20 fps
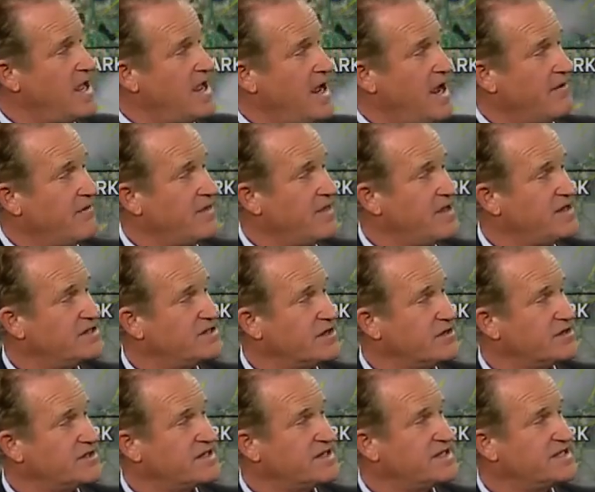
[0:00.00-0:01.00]
Everything
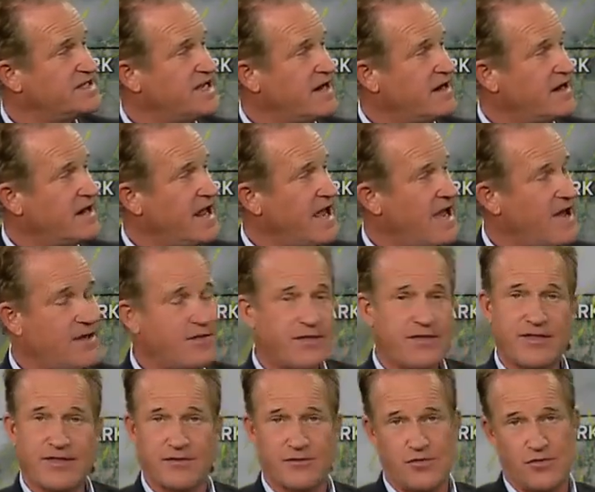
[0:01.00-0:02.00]
starts to settle down
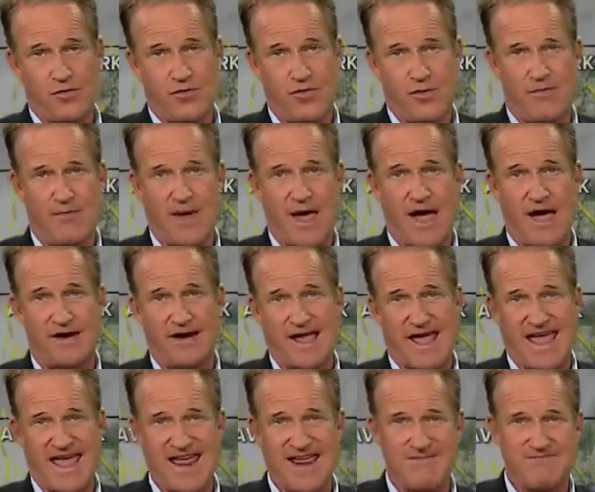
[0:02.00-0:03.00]
through about
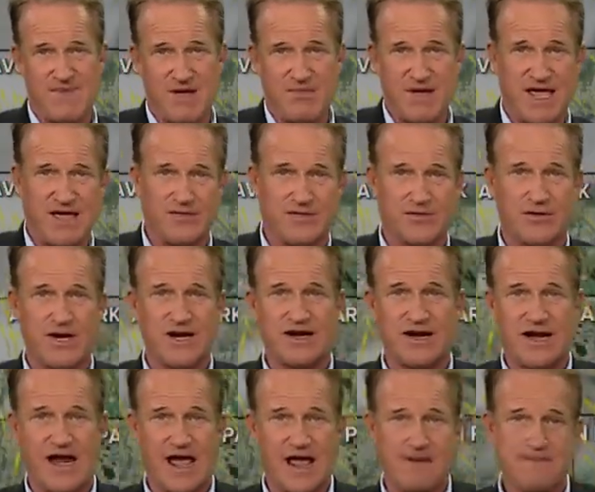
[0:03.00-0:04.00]
8, maybe 8.30
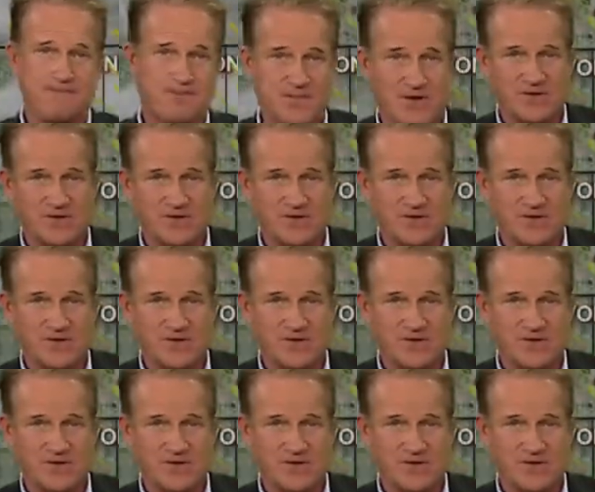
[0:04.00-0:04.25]
tonight.